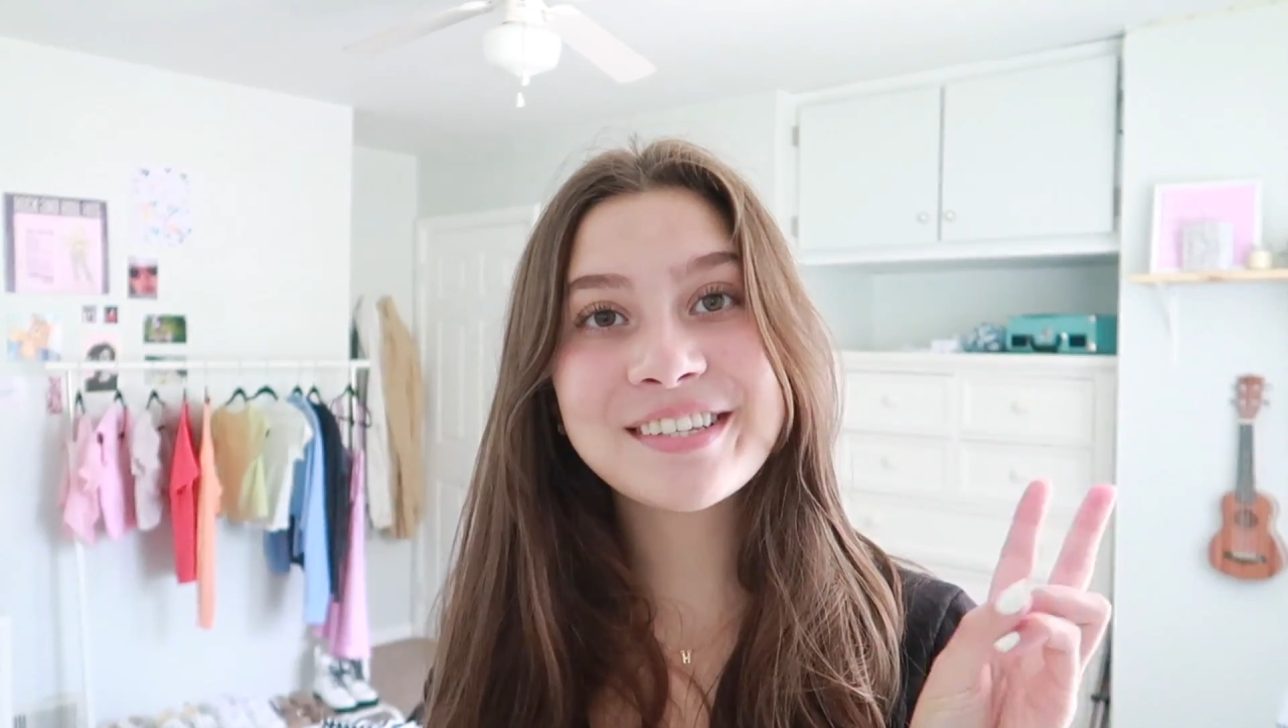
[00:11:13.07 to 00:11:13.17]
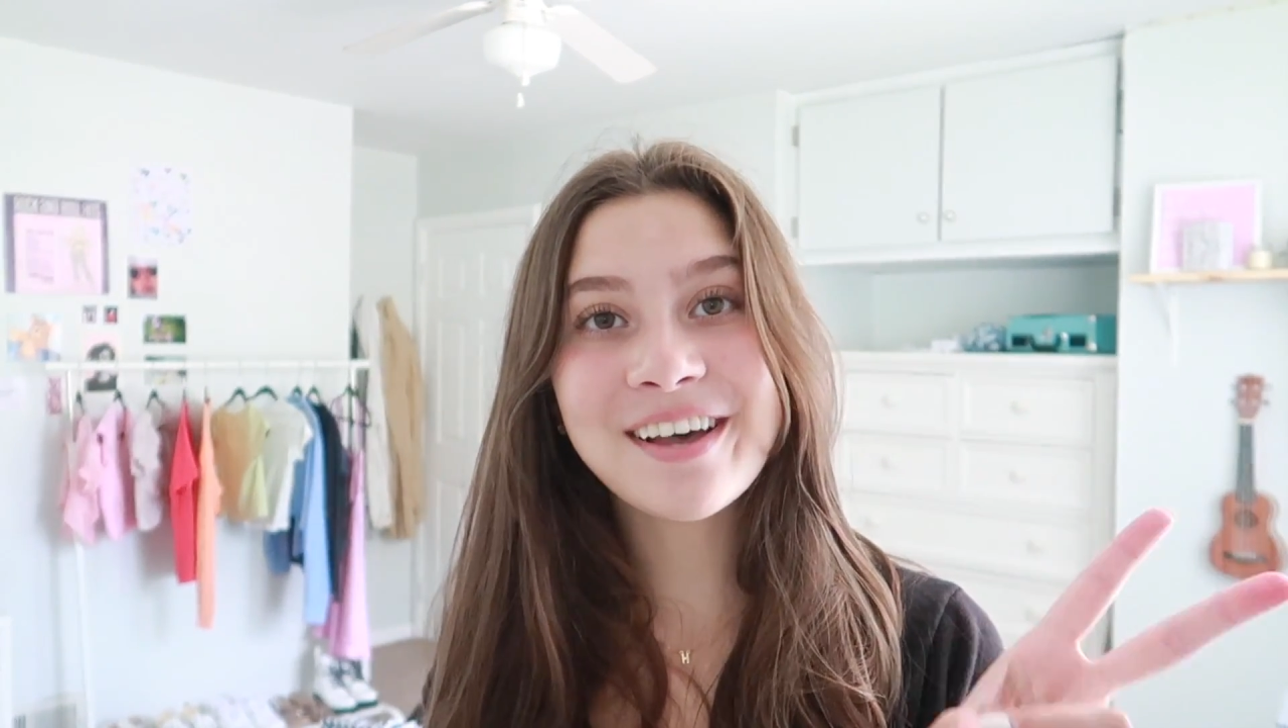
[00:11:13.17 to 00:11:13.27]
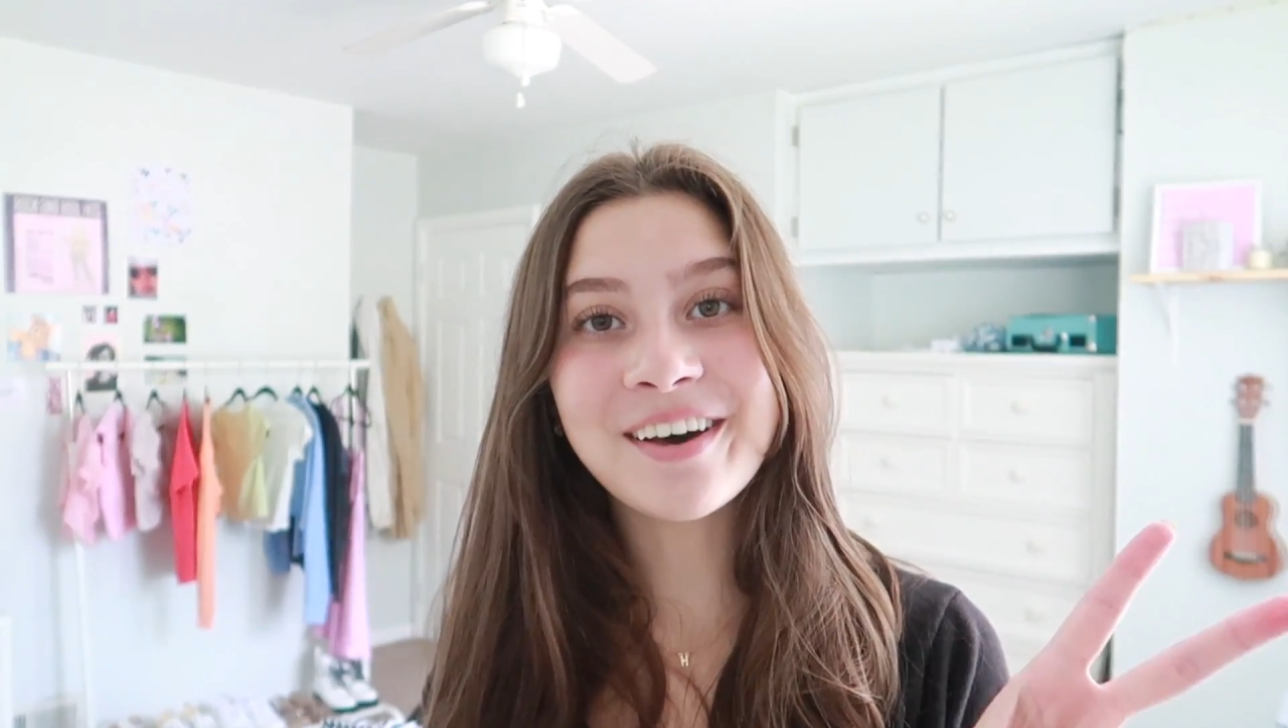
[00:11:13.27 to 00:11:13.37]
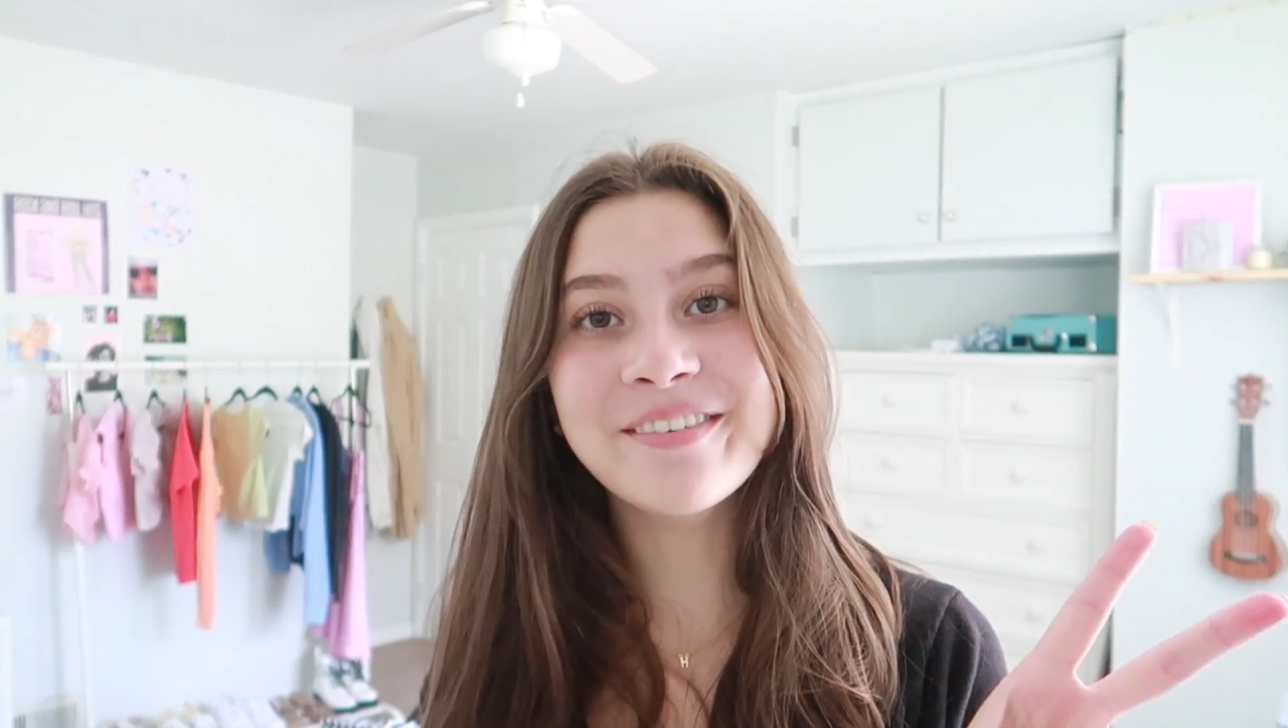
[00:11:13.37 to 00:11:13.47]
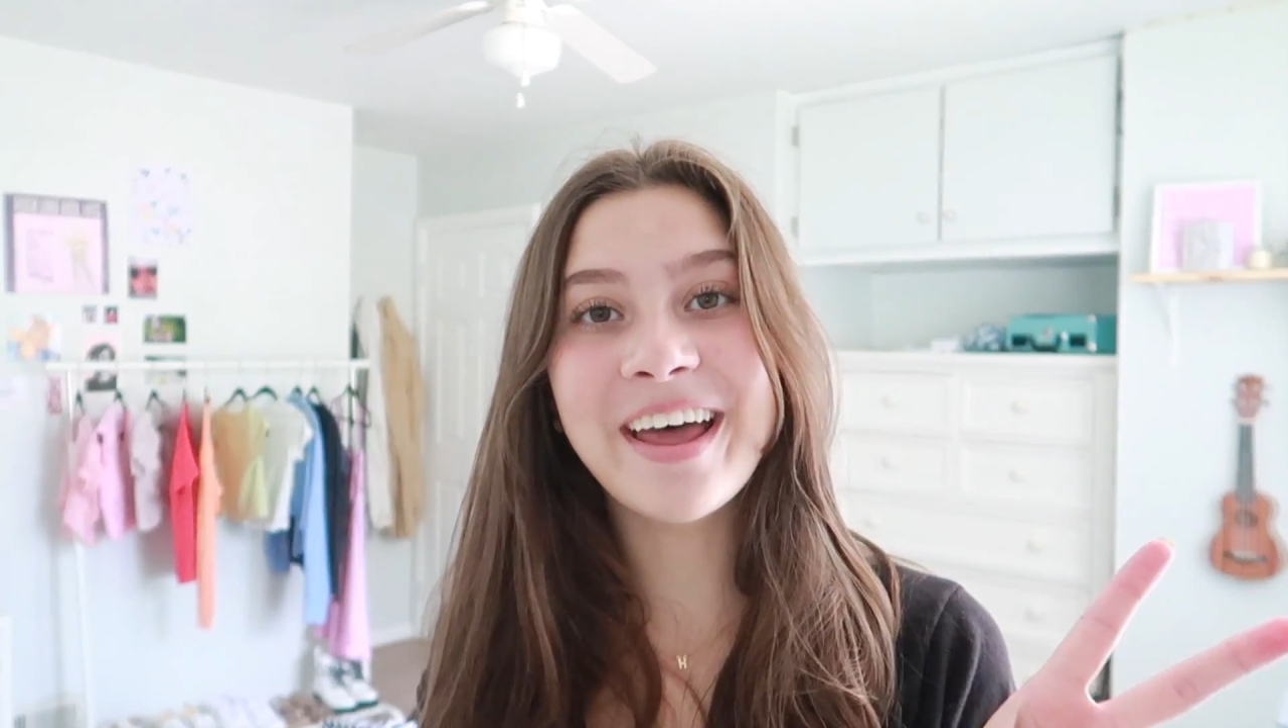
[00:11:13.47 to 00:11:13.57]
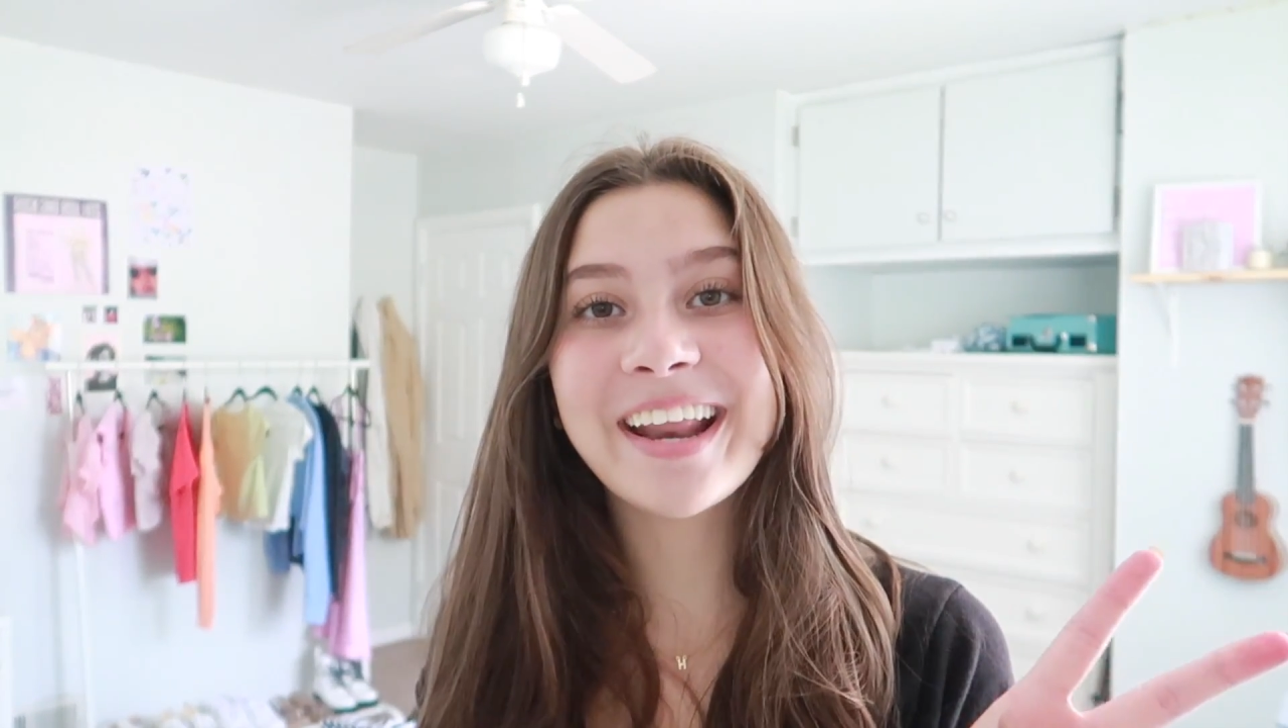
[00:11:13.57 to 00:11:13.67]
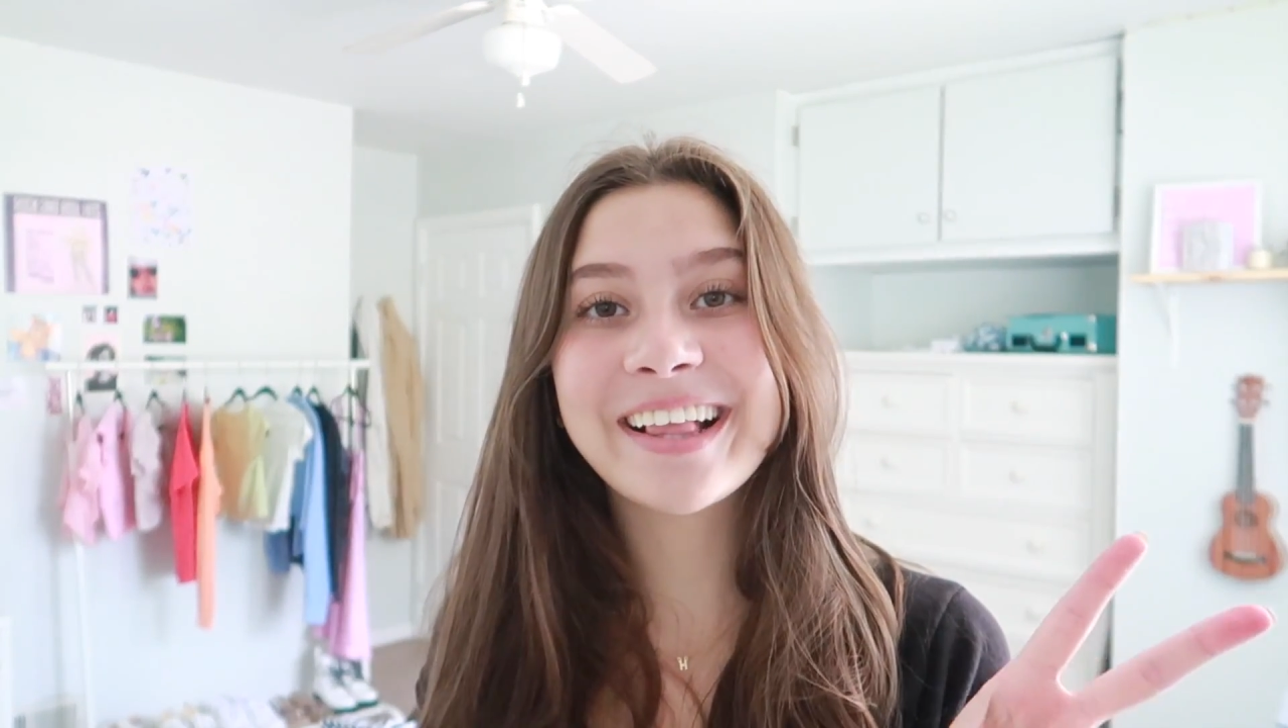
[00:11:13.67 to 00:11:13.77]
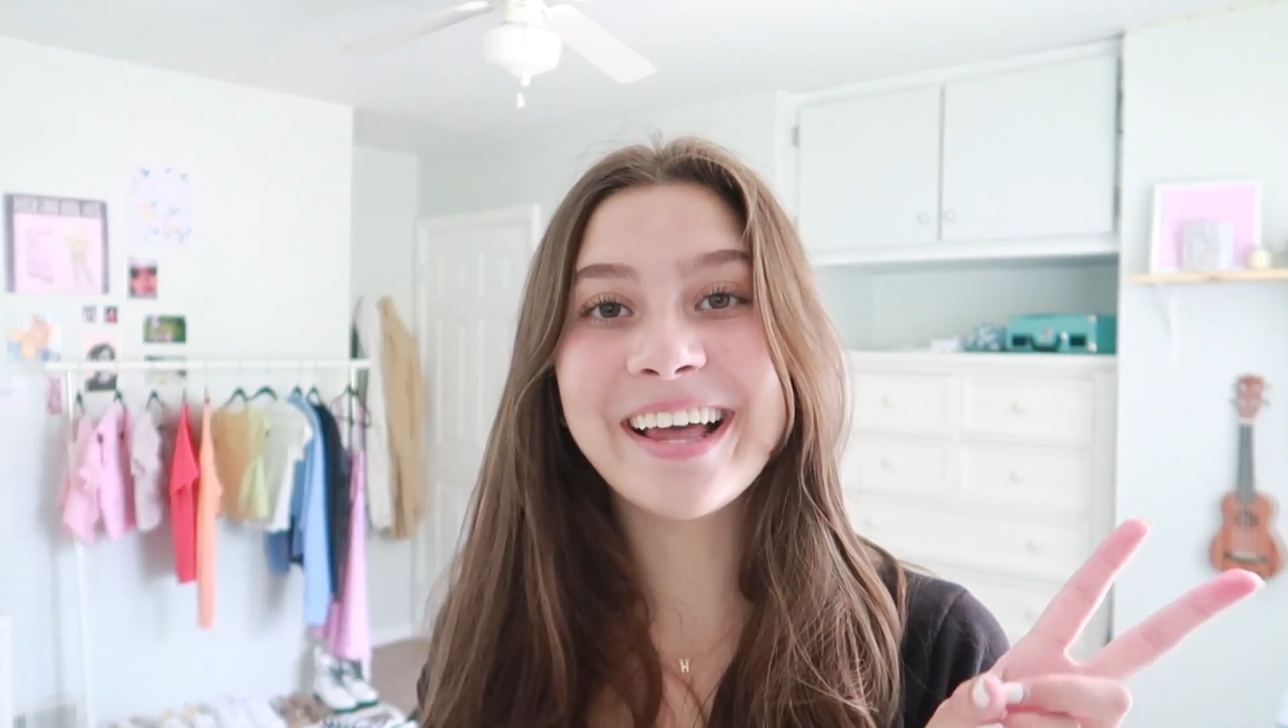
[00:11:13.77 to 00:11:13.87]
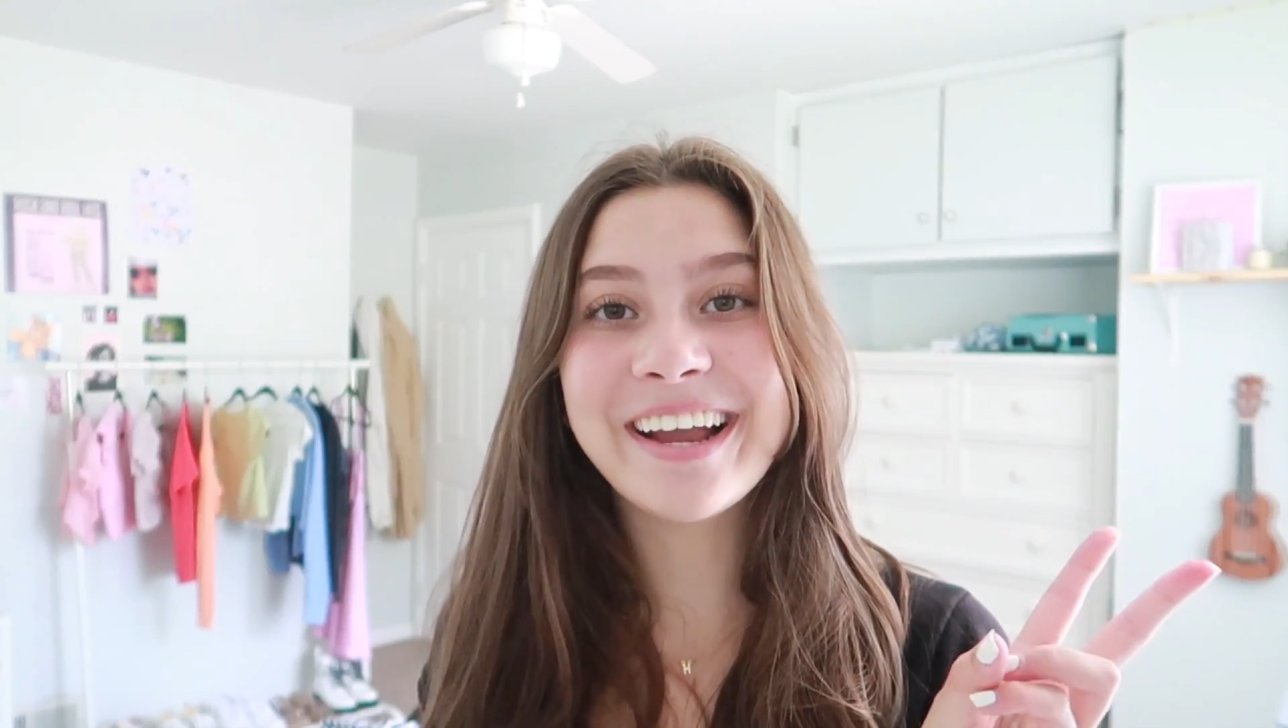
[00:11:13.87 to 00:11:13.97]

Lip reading: just automatically